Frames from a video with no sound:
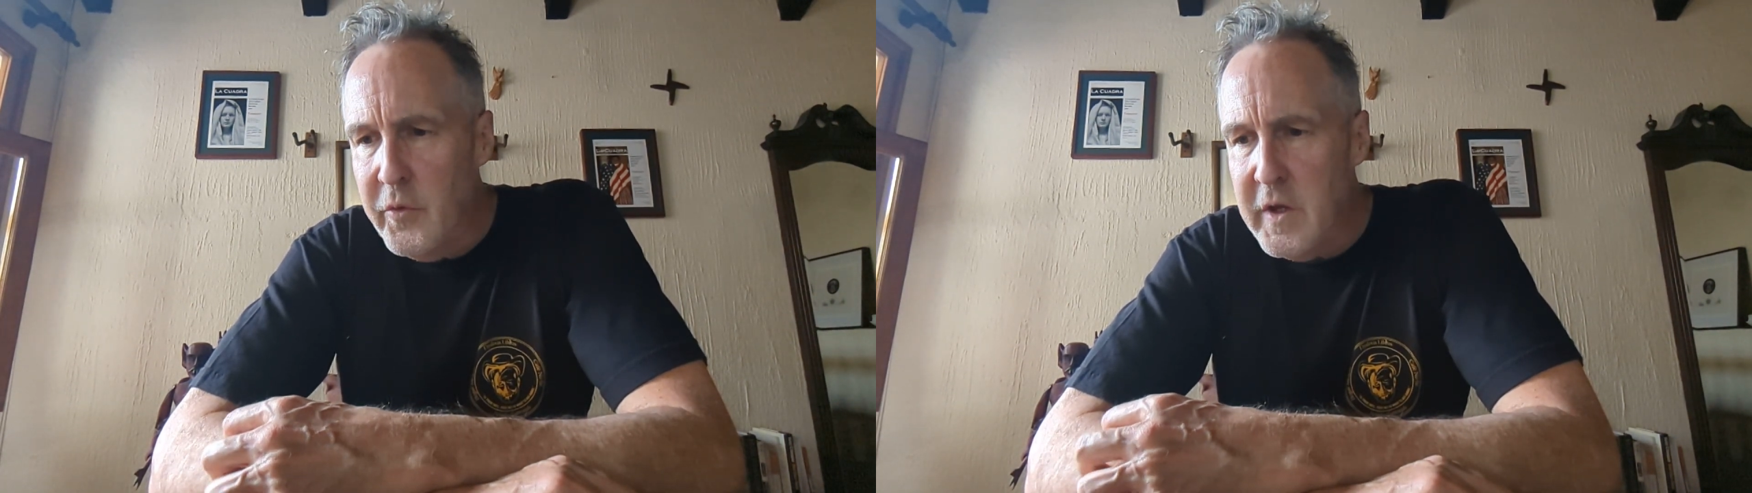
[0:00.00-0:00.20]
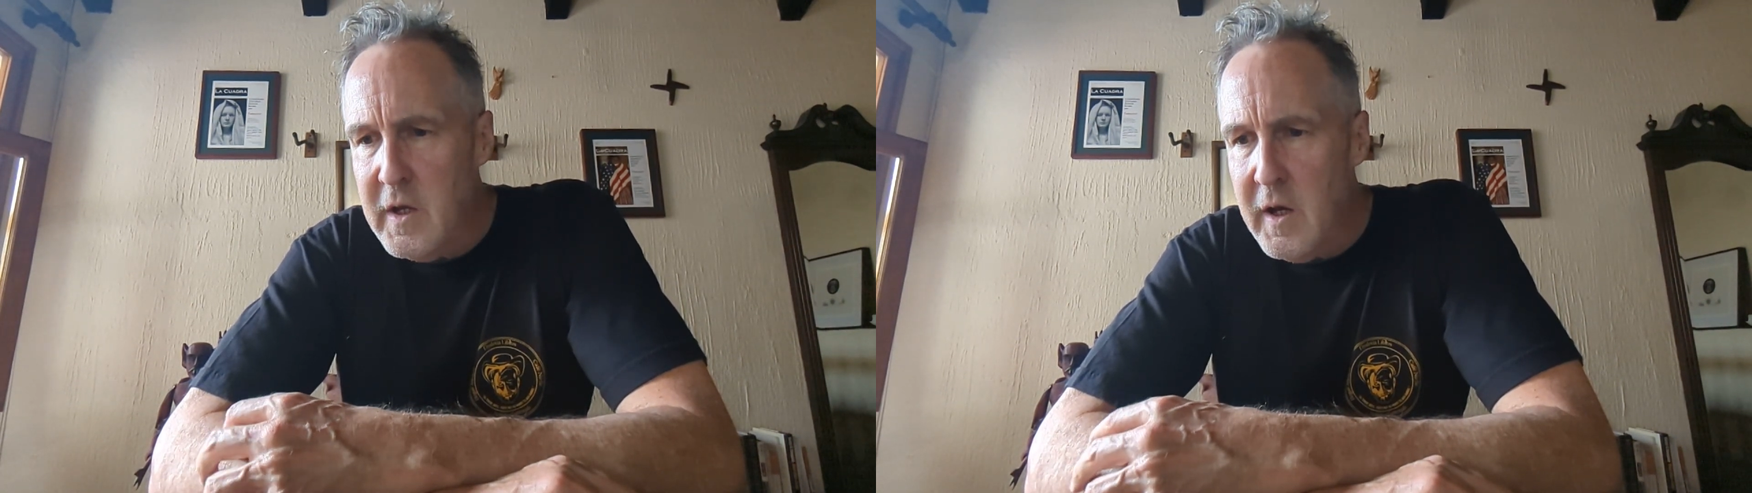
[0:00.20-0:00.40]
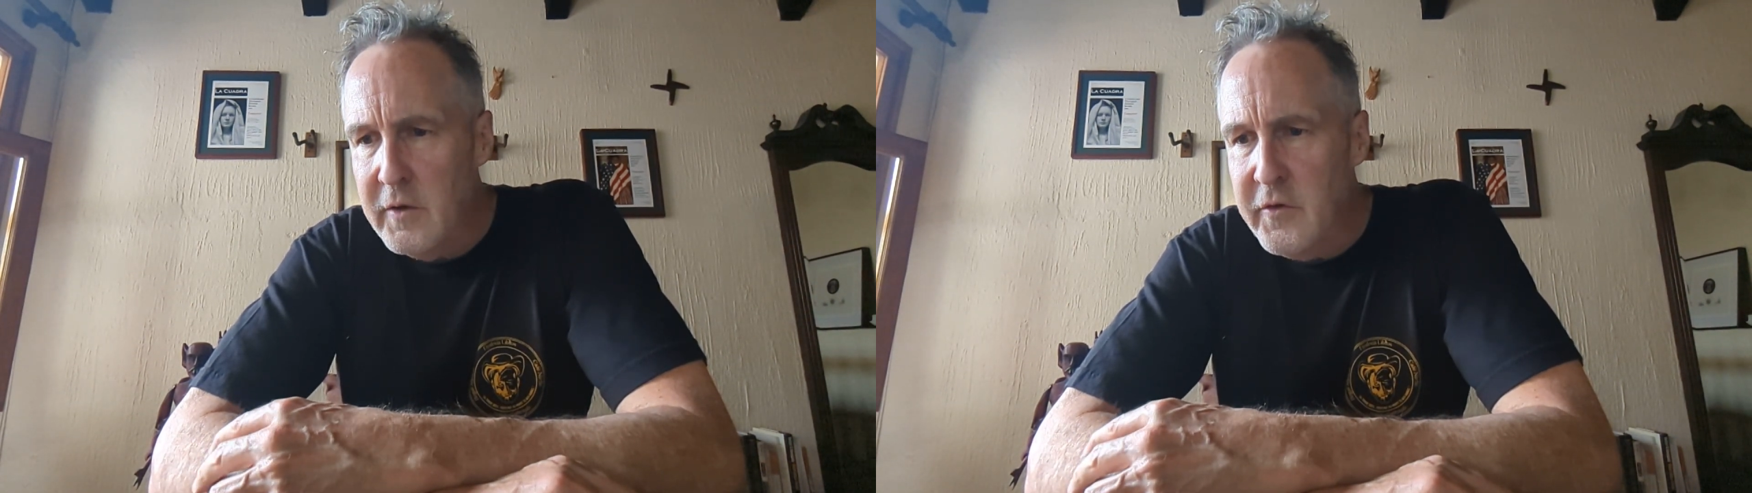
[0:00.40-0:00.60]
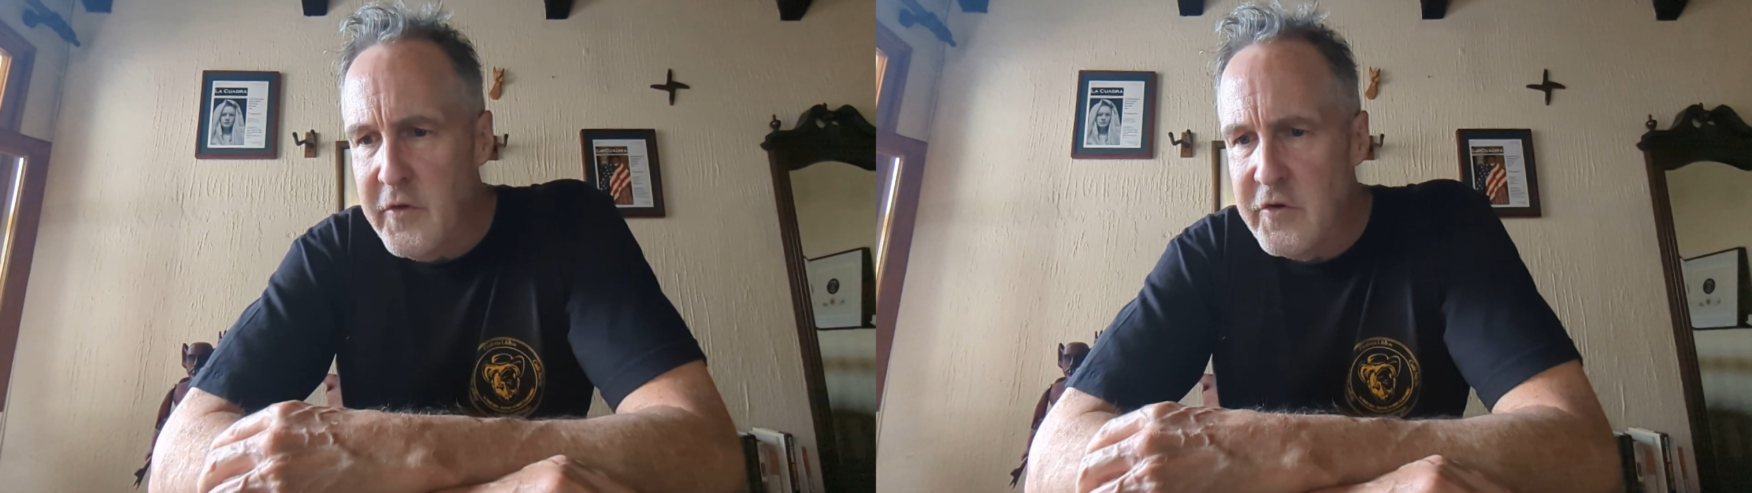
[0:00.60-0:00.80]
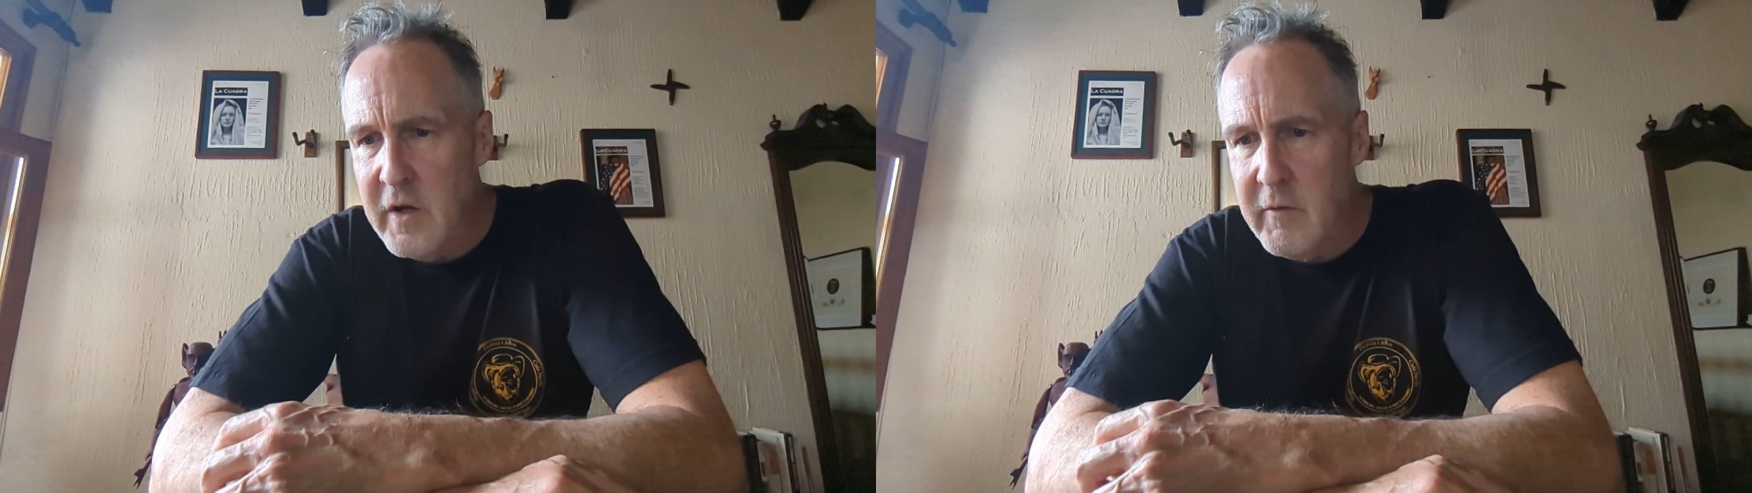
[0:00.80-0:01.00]

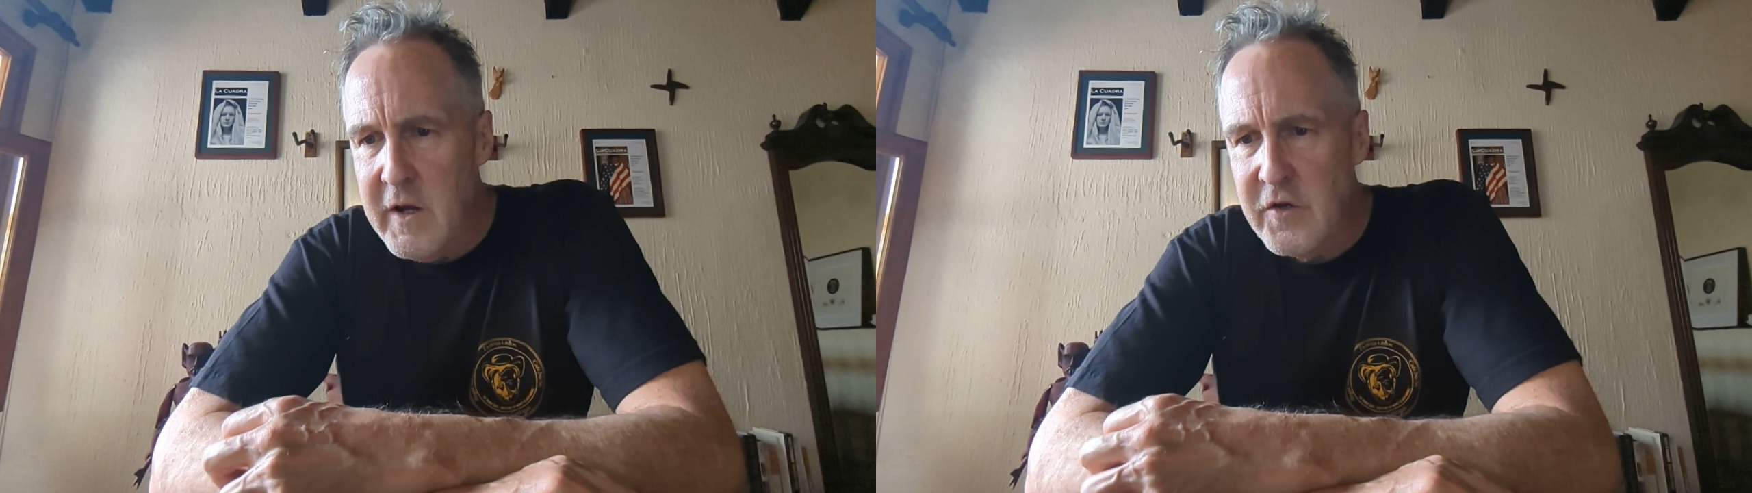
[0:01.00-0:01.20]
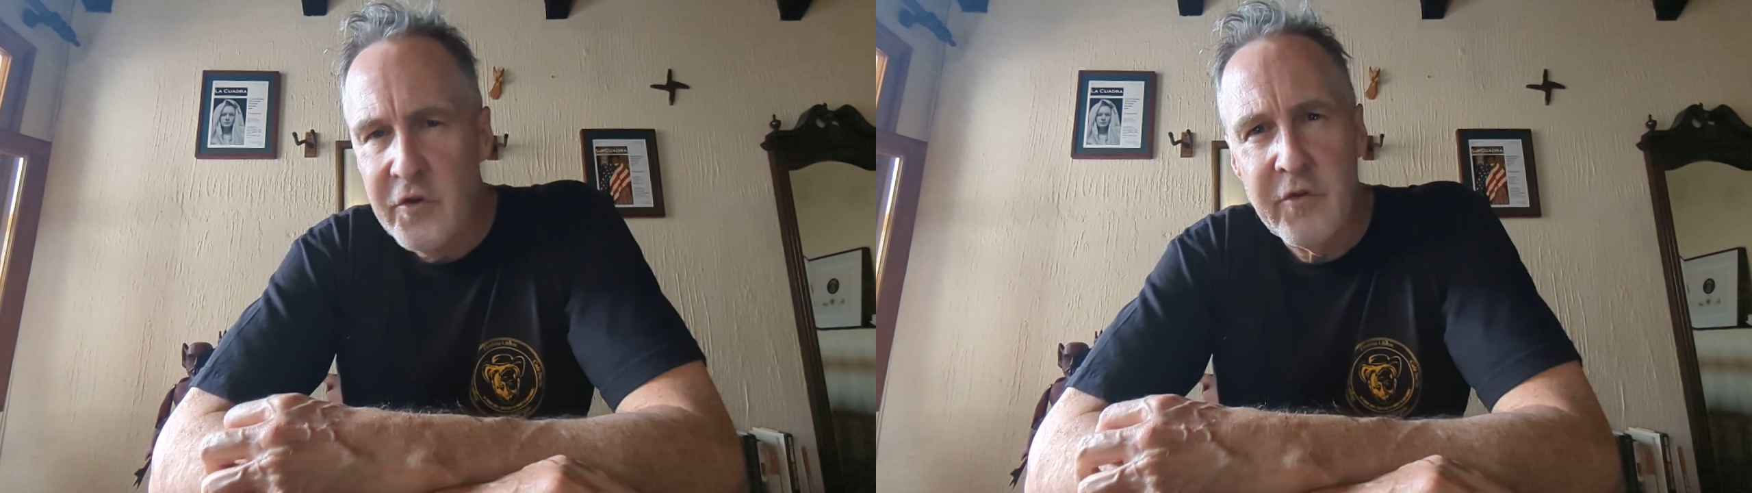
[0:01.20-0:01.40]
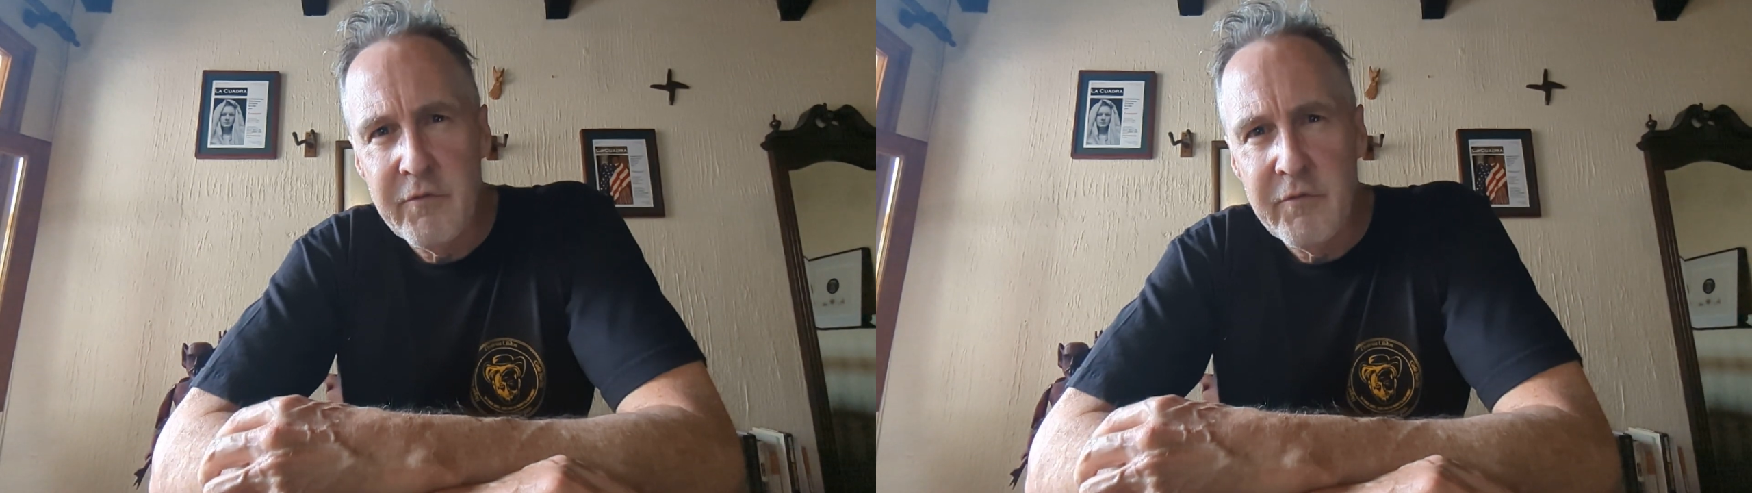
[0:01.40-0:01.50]
the generations